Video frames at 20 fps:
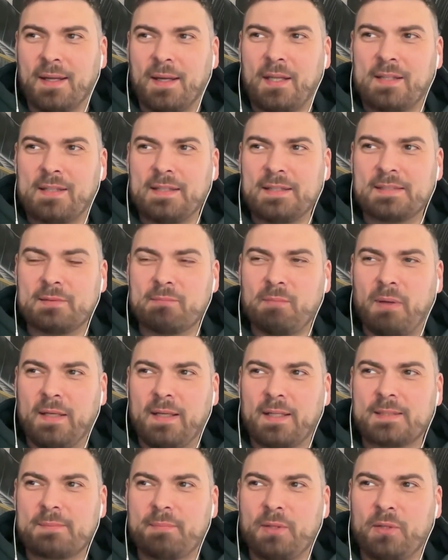at least in my
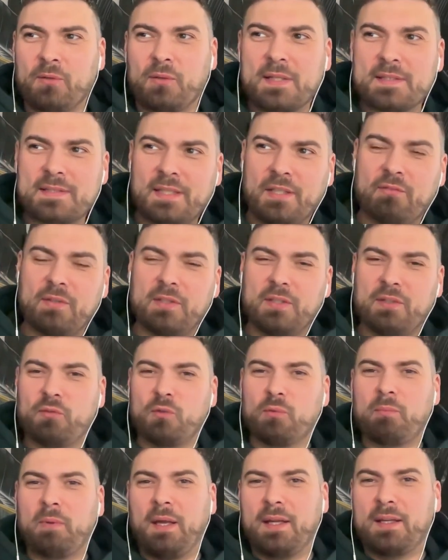experience, even if
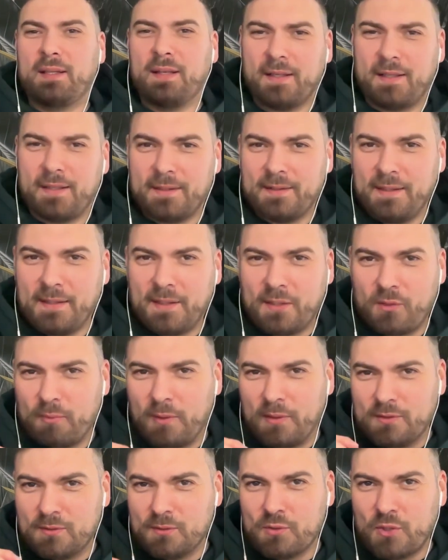you make like an
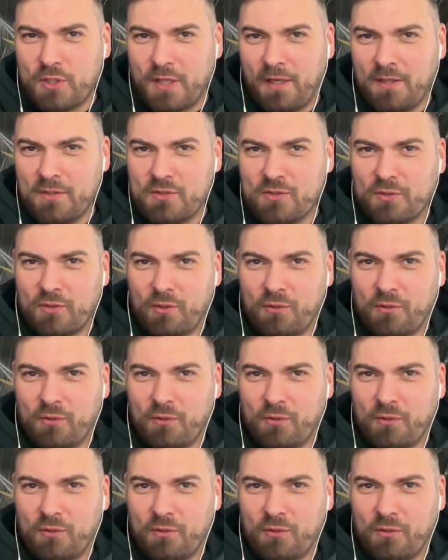incremental change